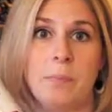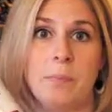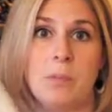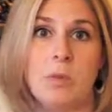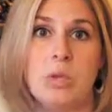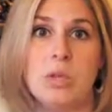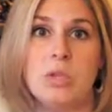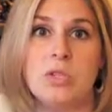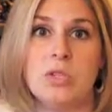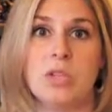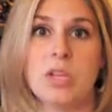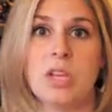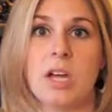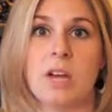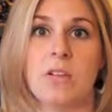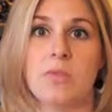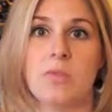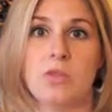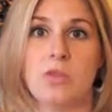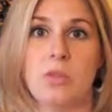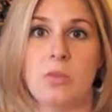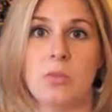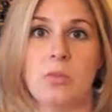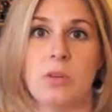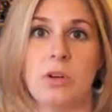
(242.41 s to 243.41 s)
We use a lot
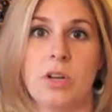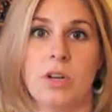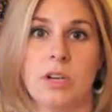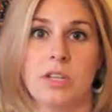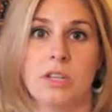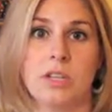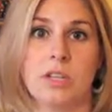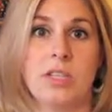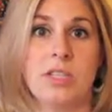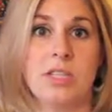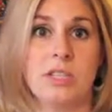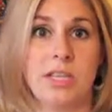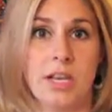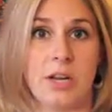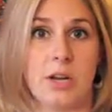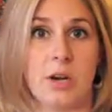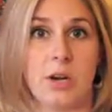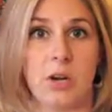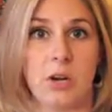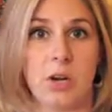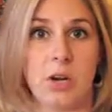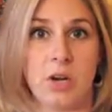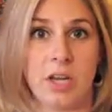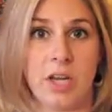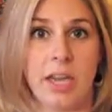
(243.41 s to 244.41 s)
of turmeric just in
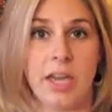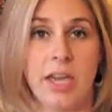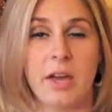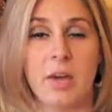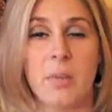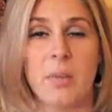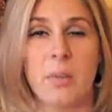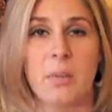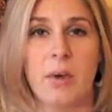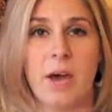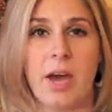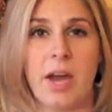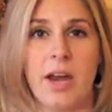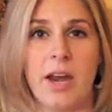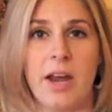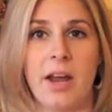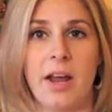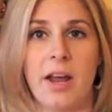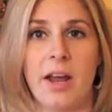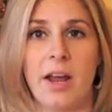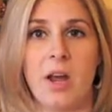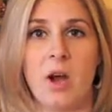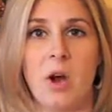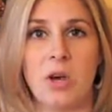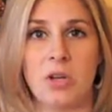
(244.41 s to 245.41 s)
our cooking, but
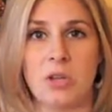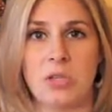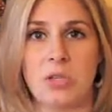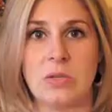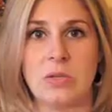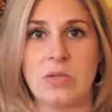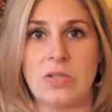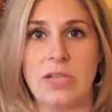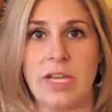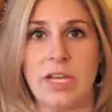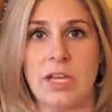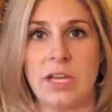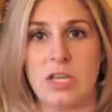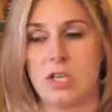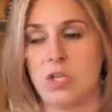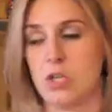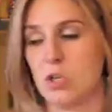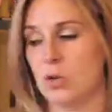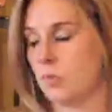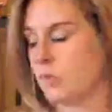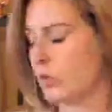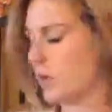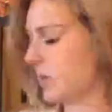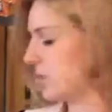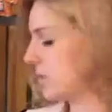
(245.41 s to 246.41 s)
I also take a
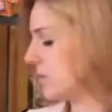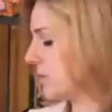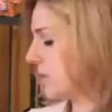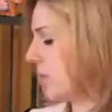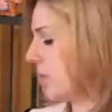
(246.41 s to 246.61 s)
turmeric